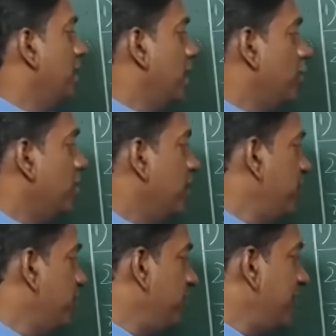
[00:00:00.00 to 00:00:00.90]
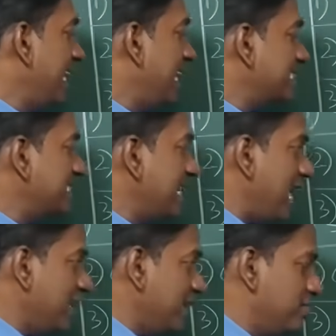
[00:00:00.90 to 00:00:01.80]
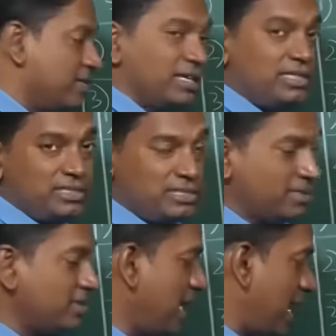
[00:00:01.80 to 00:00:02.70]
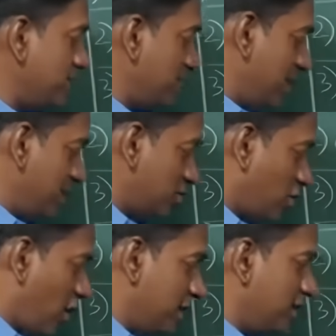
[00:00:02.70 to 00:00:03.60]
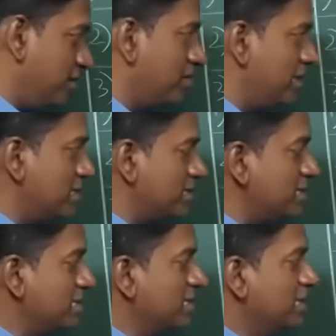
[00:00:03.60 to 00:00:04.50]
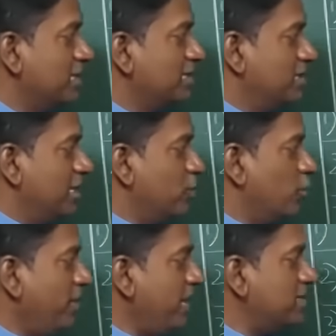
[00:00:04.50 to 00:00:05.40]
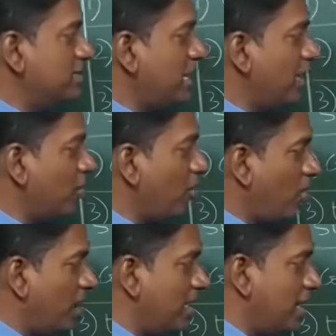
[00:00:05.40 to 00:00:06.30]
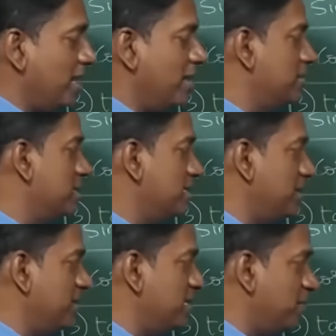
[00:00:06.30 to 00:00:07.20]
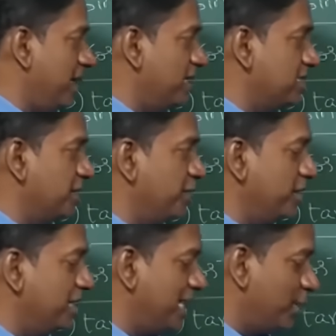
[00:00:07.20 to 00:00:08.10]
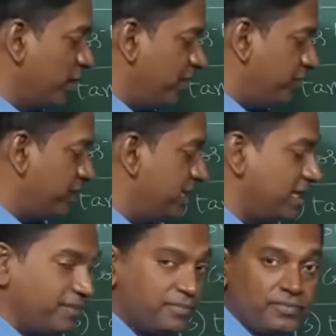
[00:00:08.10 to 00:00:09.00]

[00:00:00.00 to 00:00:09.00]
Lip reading: Now, if we take tan inverse as well as cot inverse, the domains are all real numbers. That means minus infinity to infinity.